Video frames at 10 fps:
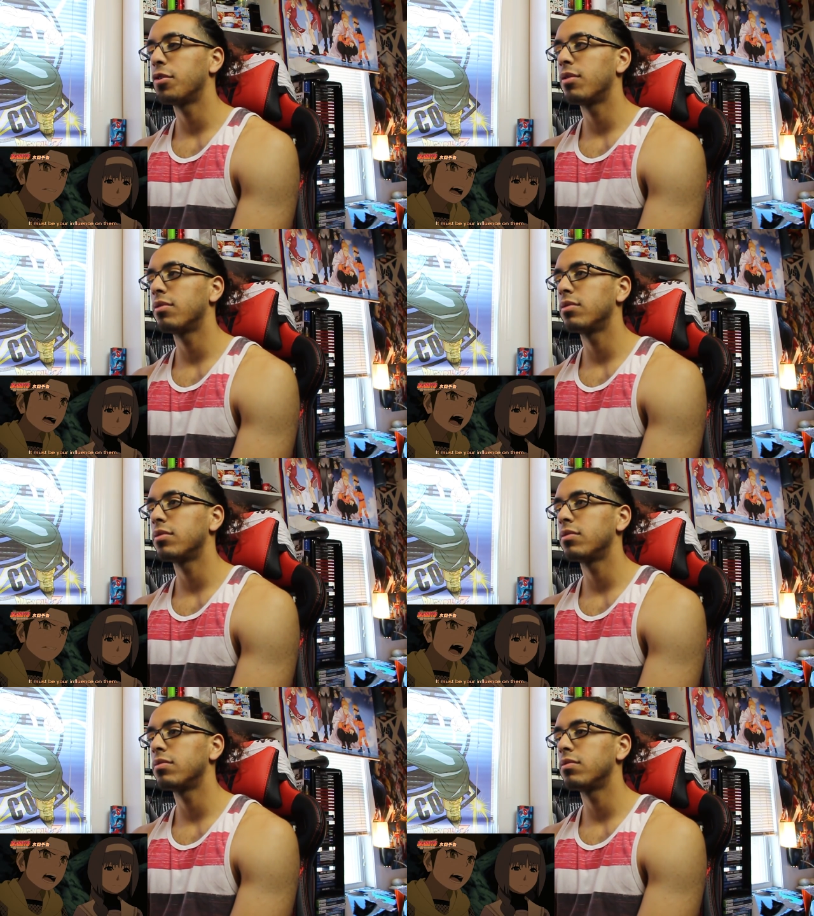
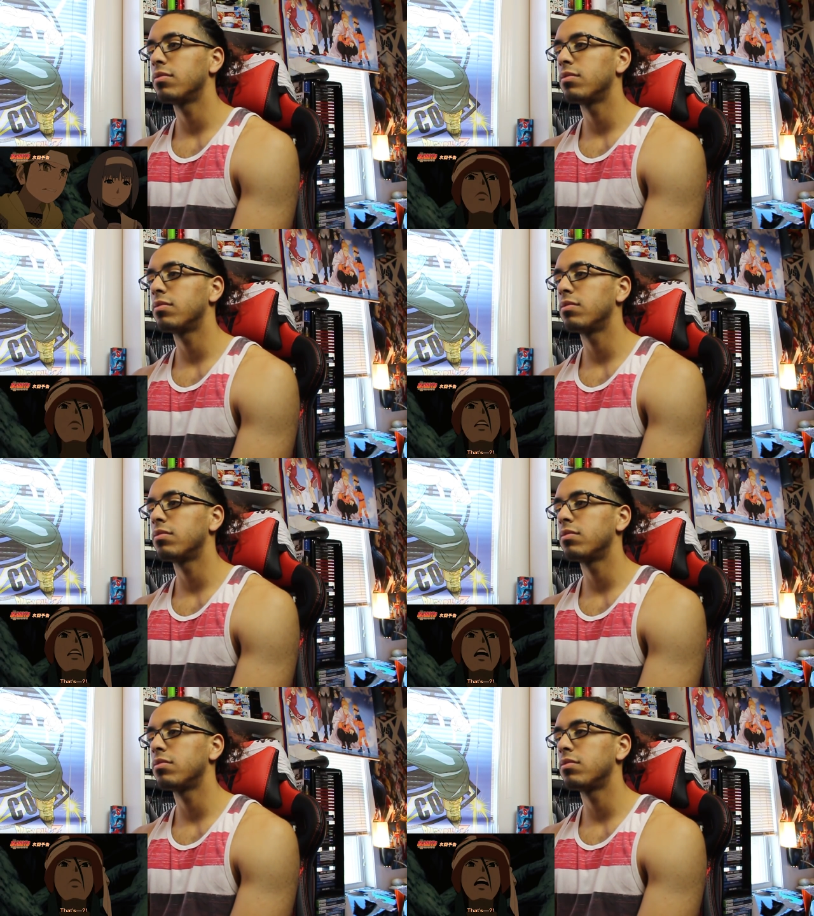
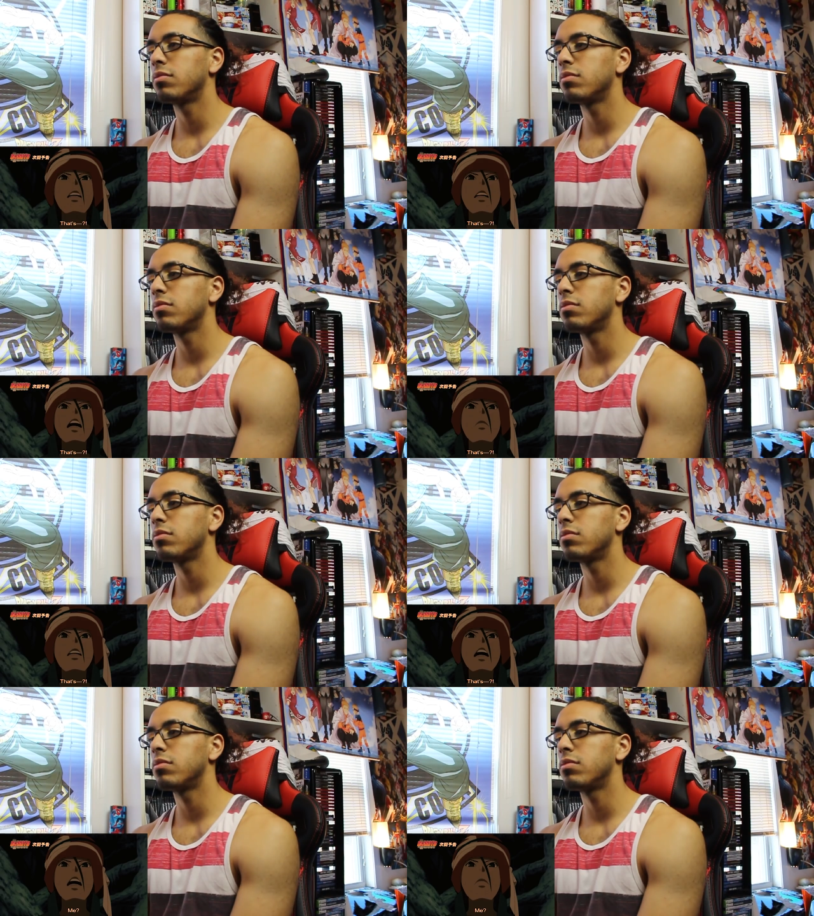
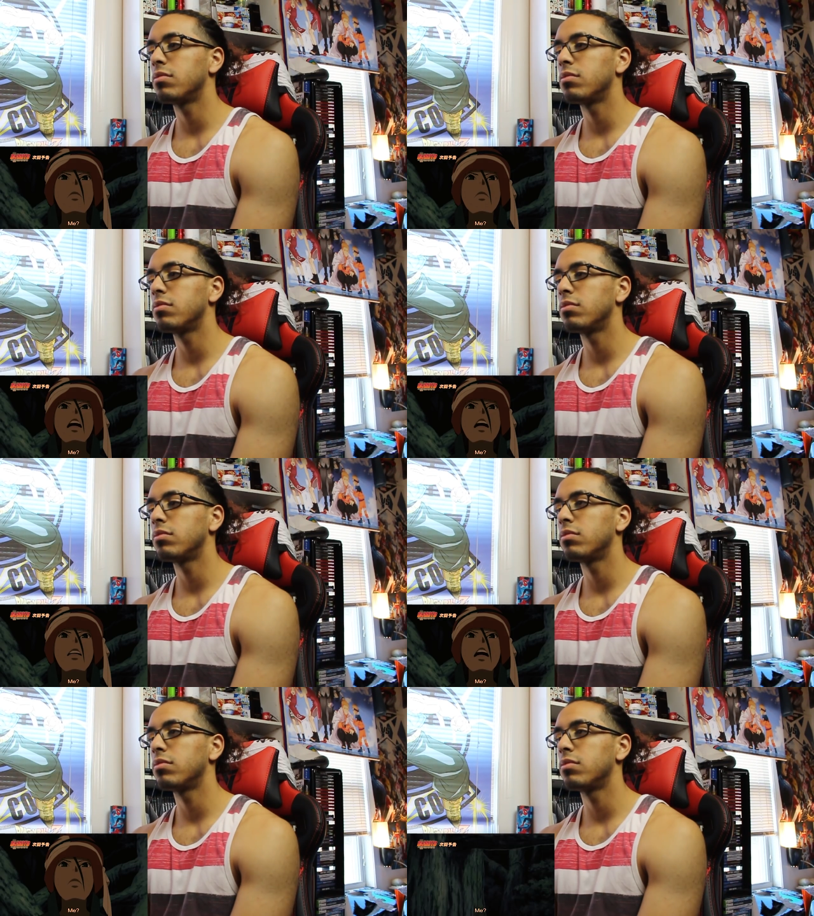
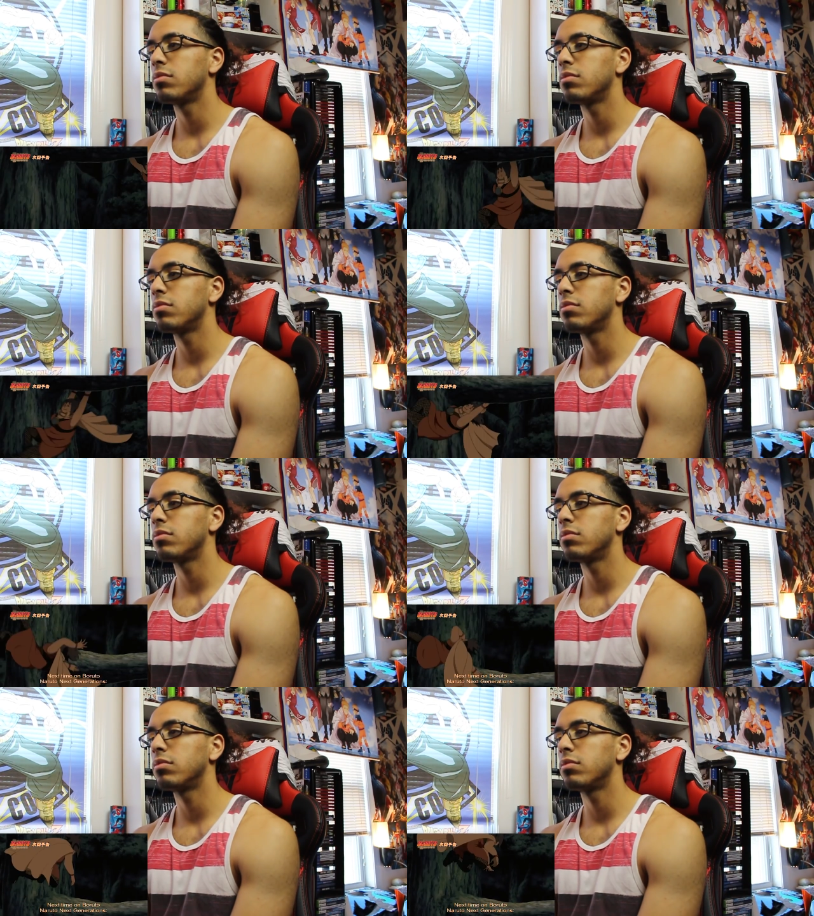
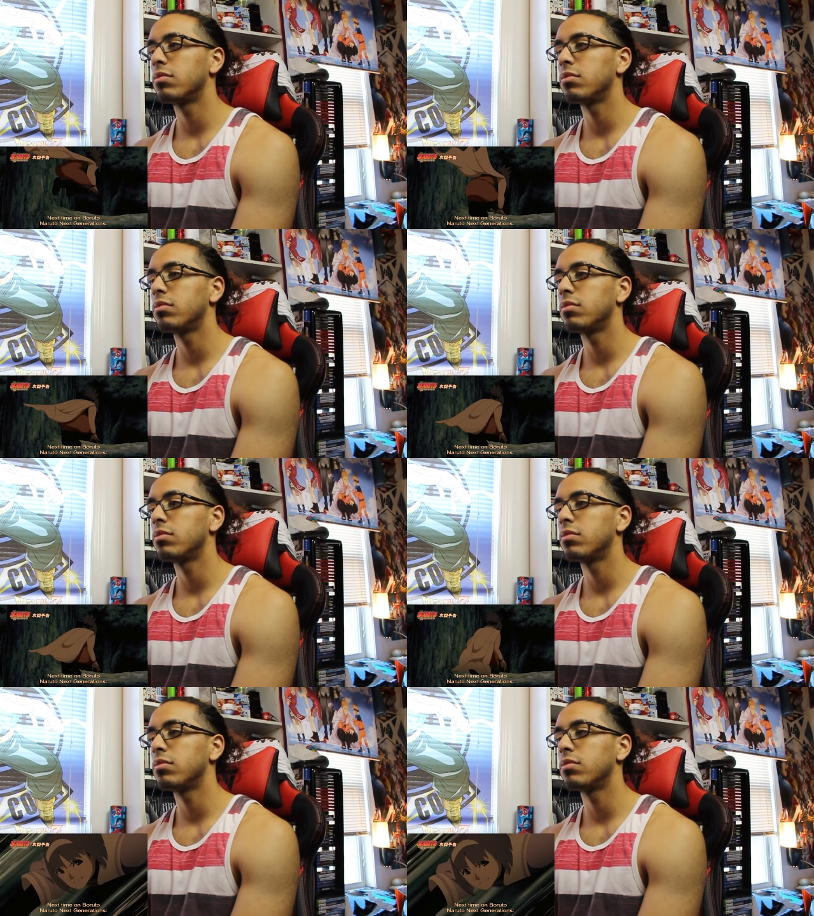
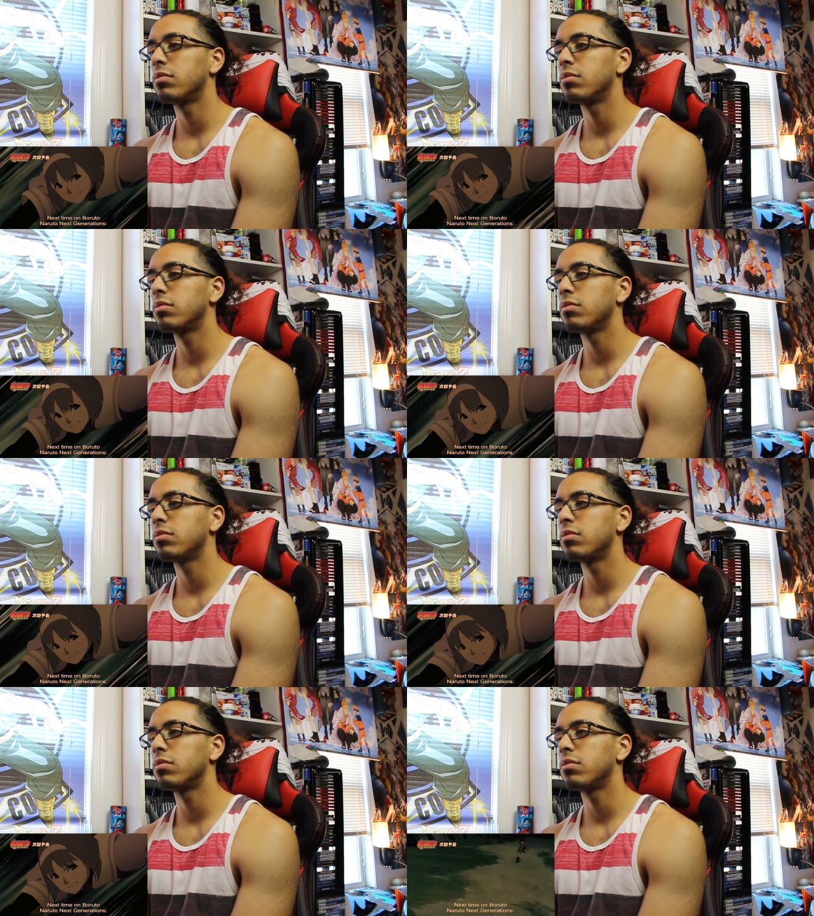
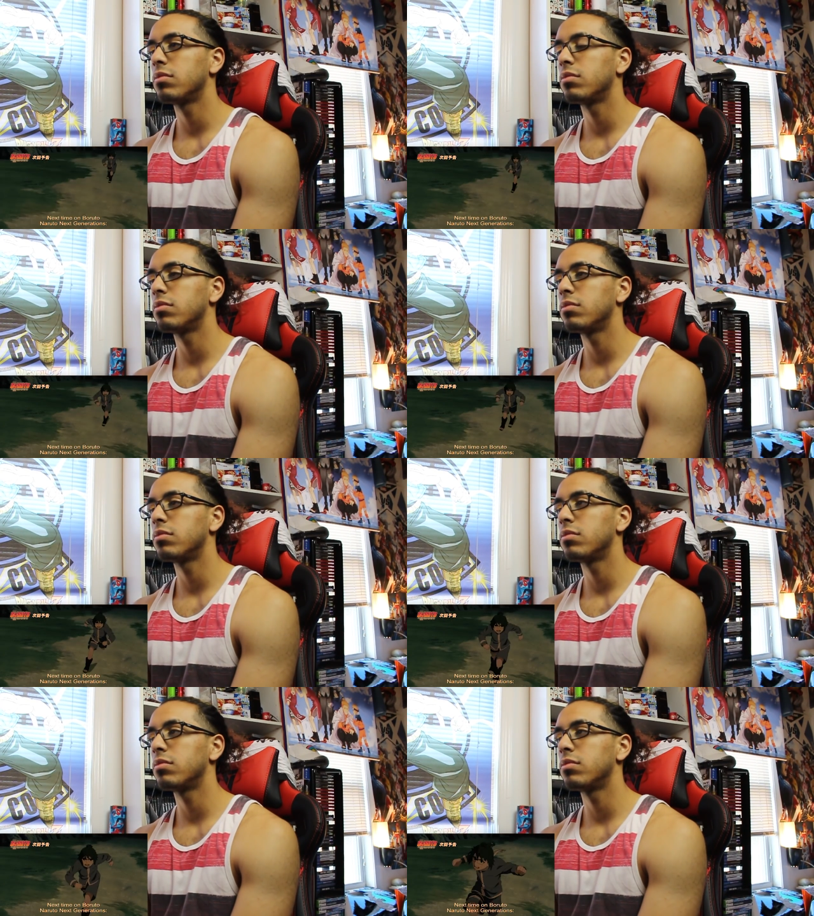
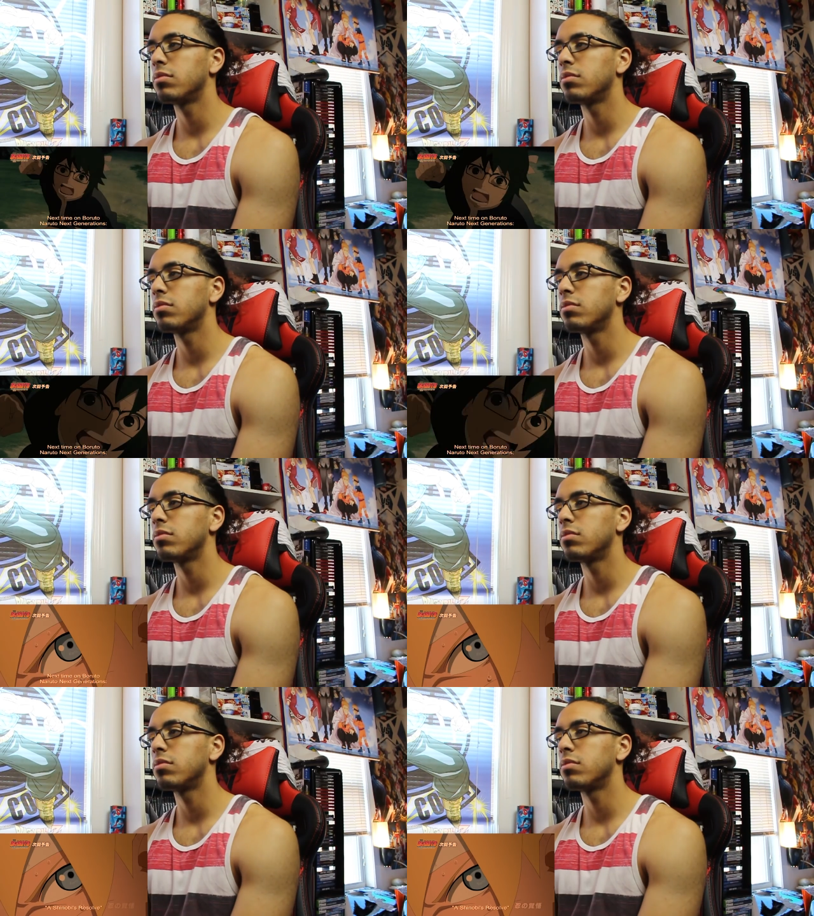
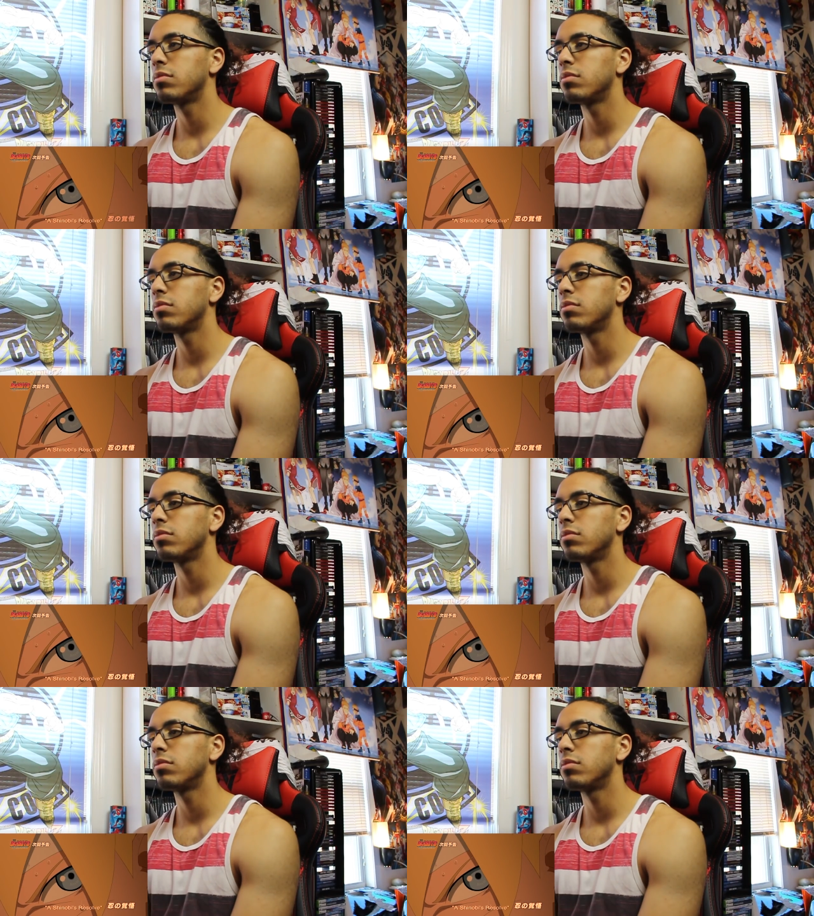(silence)